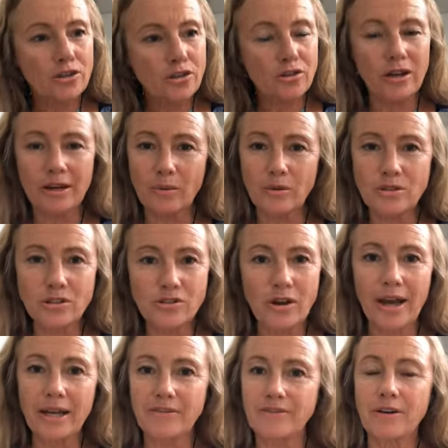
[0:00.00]
It was
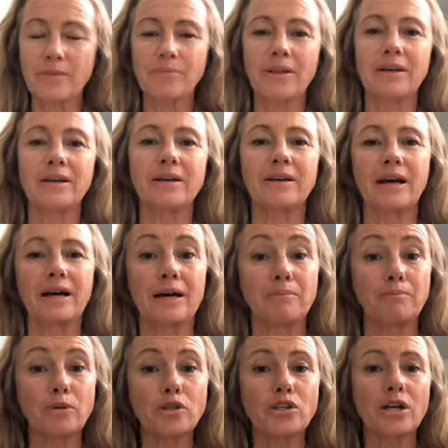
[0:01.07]
straight from the
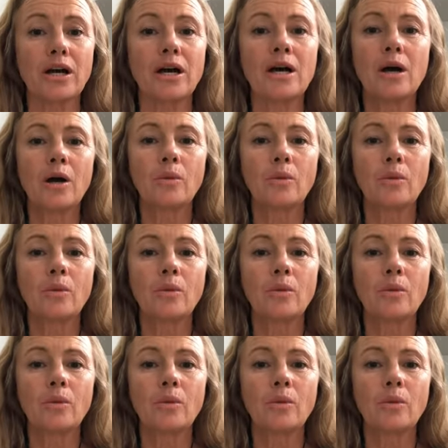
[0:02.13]
butcher.